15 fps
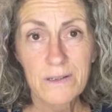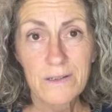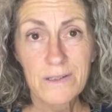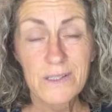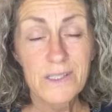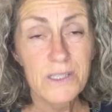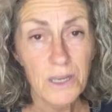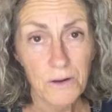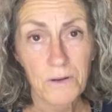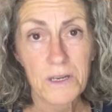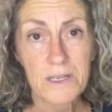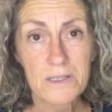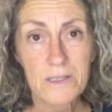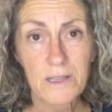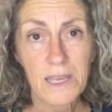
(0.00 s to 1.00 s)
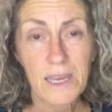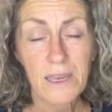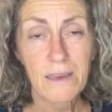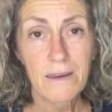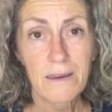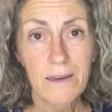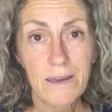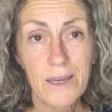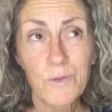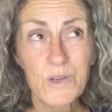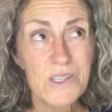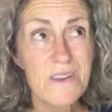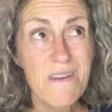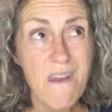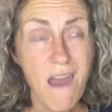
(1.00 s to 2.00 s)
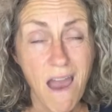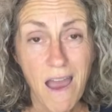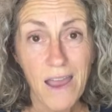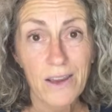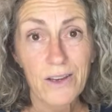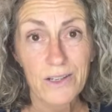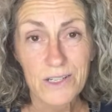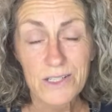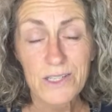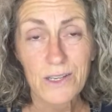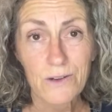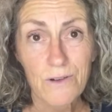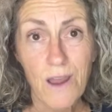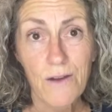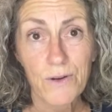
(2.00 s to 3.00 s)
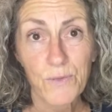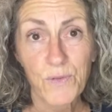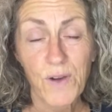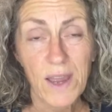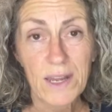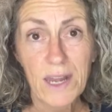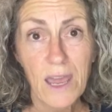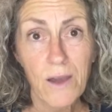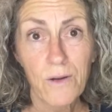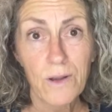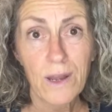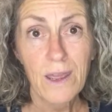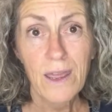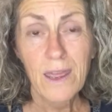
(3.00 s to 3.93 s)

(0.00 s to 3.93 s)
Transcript: Seriously. I was not going to sit around and find out.